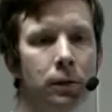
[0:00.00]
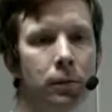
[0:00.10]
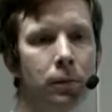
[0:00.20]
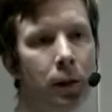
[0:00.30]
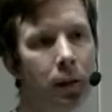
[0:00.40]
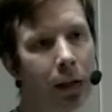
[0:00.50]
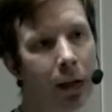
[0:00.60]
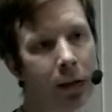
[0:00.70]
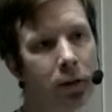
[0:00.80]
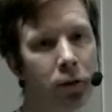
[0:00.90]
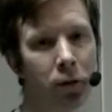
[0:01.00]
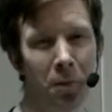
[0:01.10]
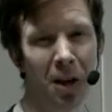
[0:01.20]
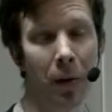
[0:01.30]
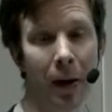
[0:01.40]
Well, at least you should
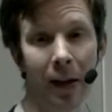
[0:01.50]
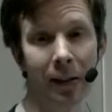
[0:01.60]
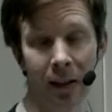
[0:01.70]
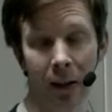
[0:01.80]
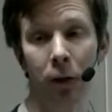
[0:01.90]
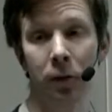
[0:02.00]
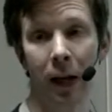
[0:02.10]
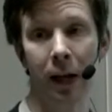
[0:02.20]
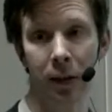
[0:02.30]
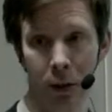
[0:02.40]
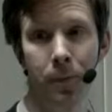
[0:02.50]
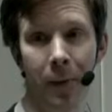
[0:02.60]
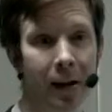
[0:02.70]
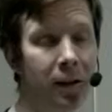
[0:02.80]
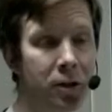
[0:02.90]
be aware that those that do
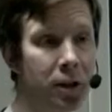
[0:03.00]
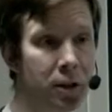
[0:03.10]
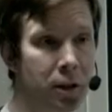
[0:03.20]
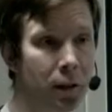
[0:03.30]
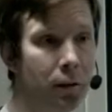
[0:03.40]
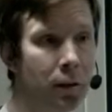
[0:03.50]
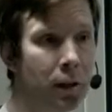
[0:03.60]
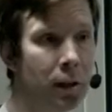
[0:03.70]
manage Intune